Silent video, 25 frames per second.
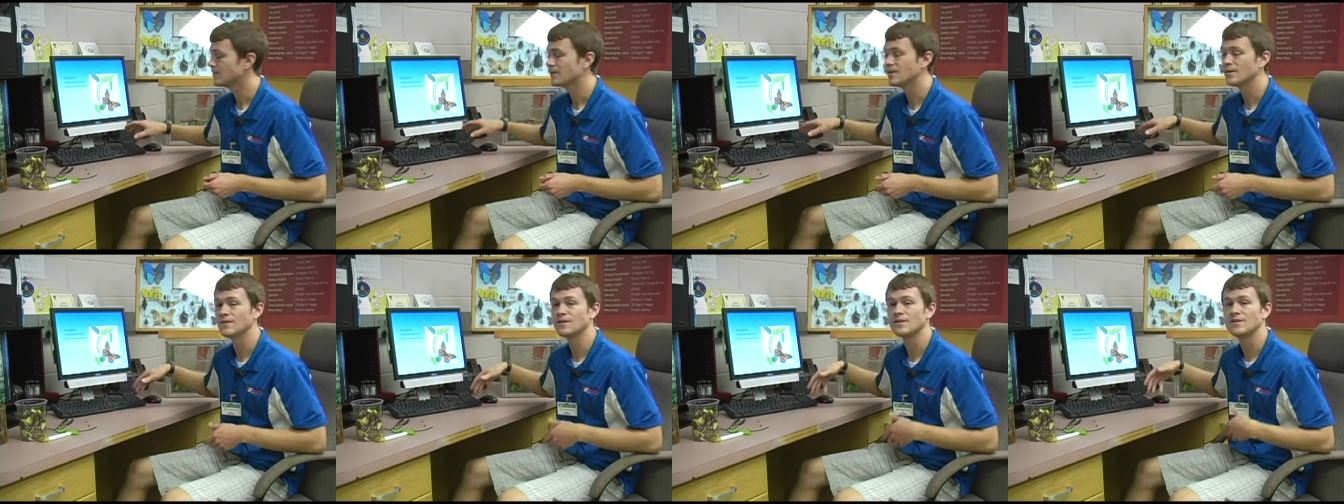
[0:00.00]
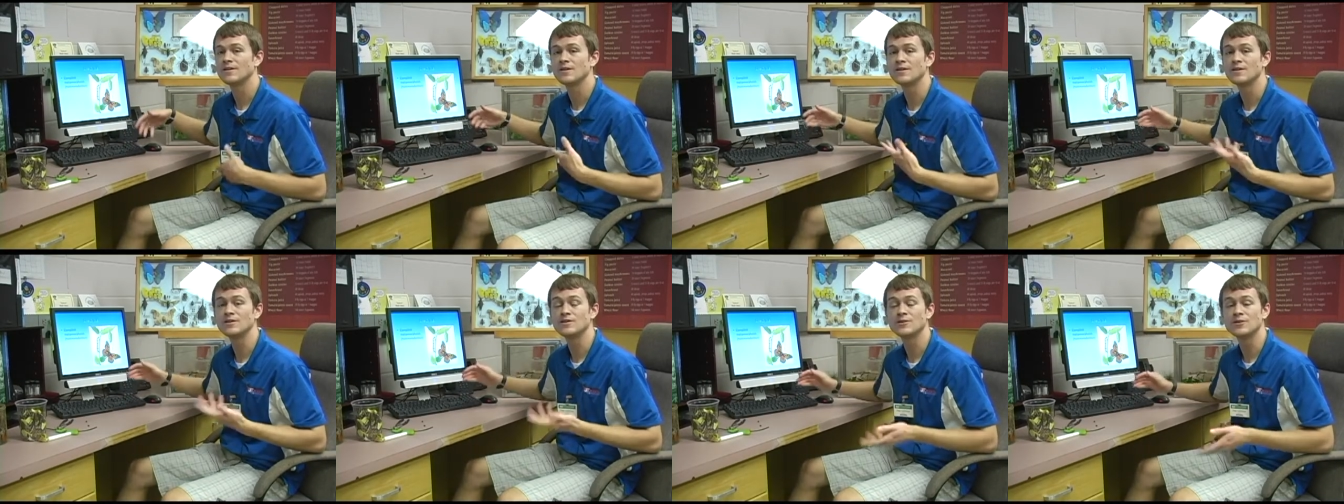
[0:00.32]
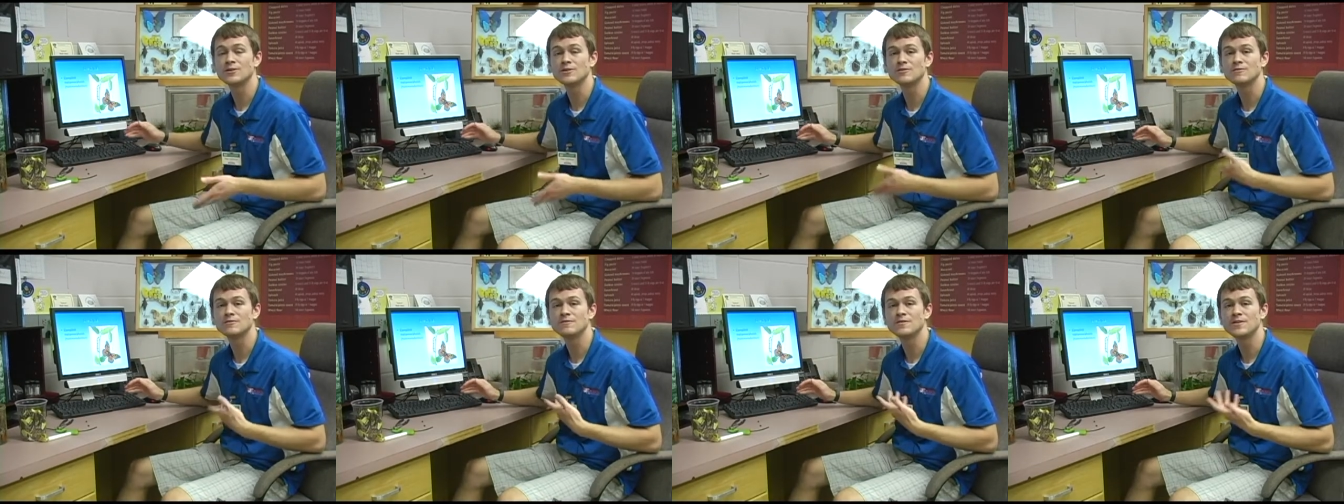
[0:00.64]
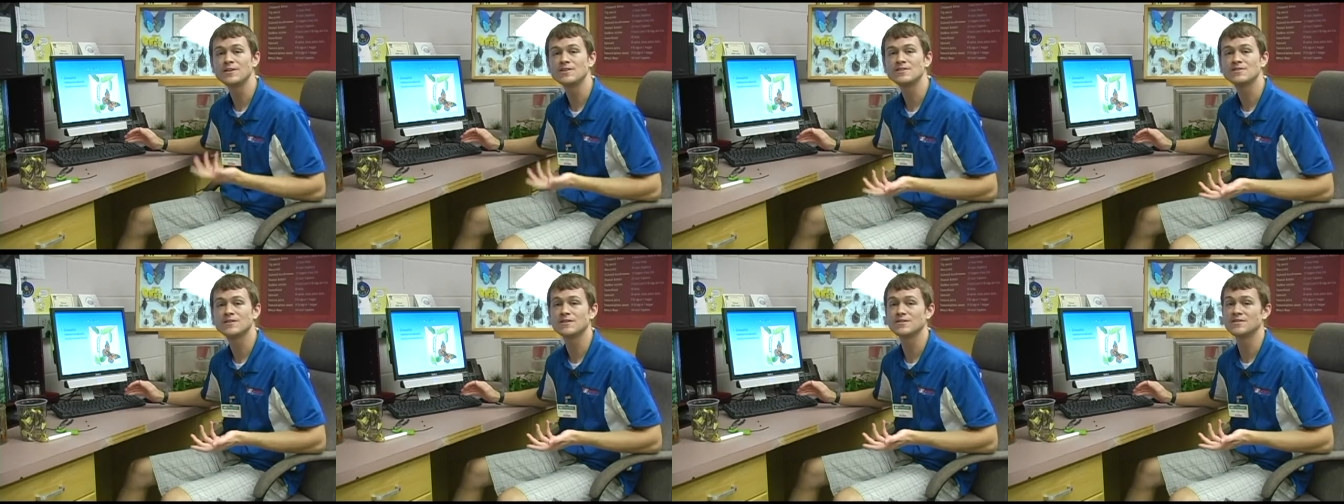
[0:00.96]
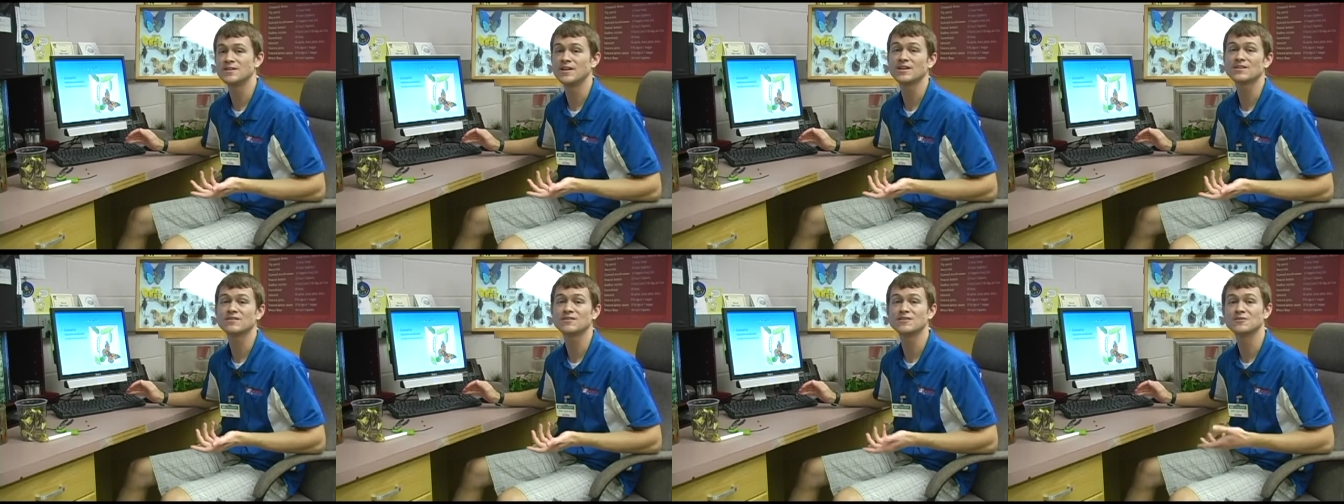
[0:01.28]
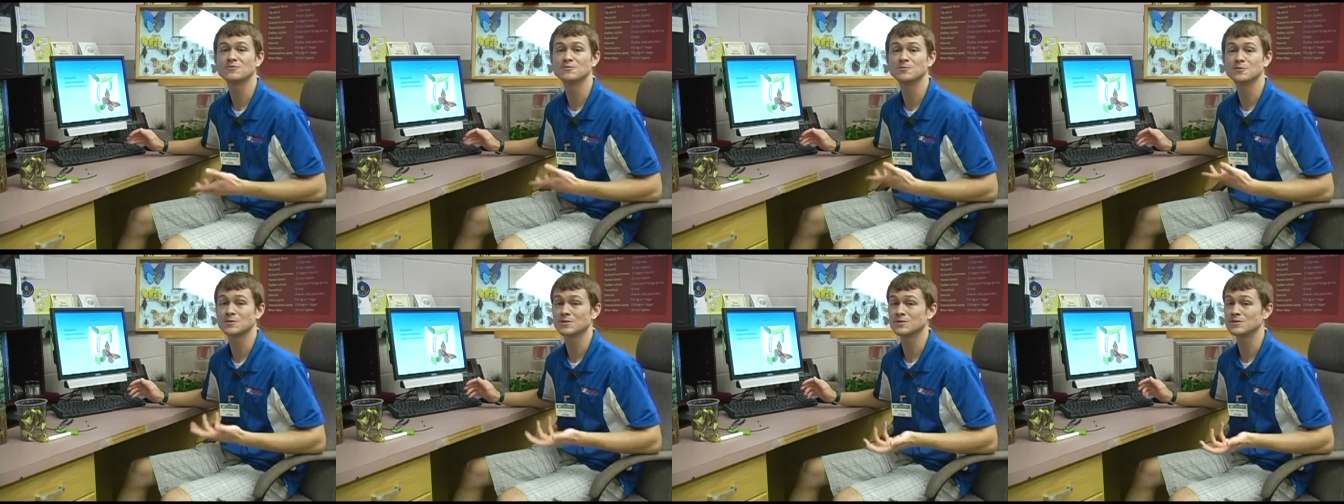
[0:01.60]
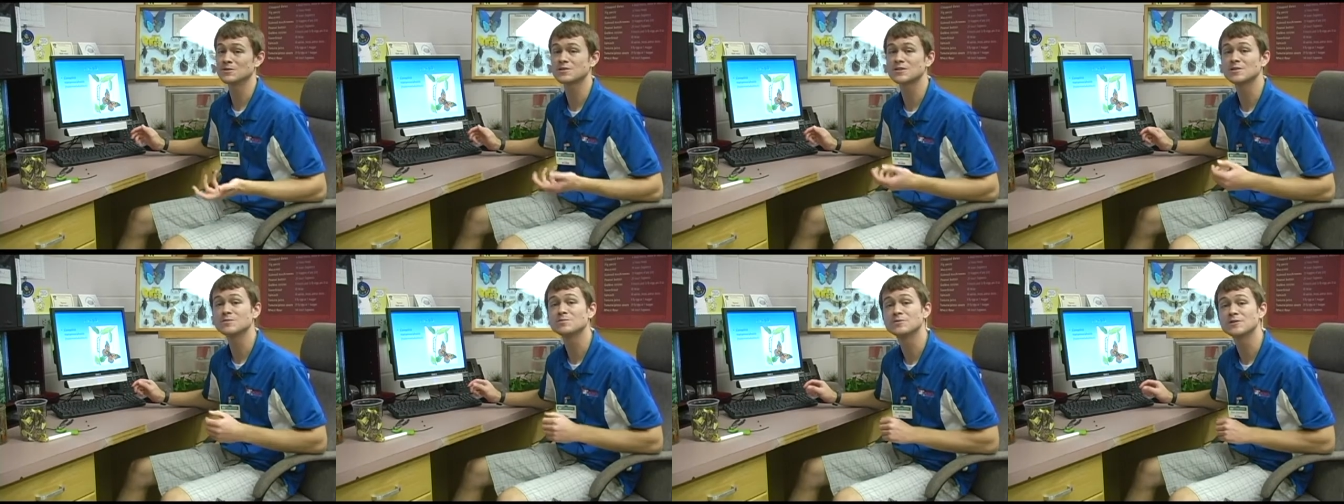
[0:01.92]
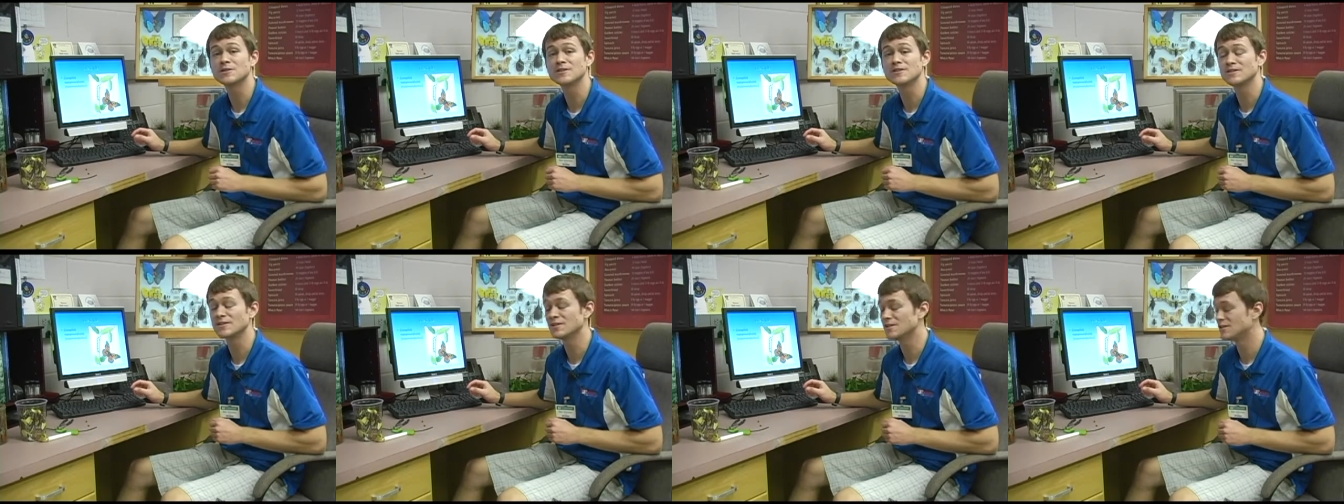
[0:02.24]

And then the adult feeds on nectar with its completely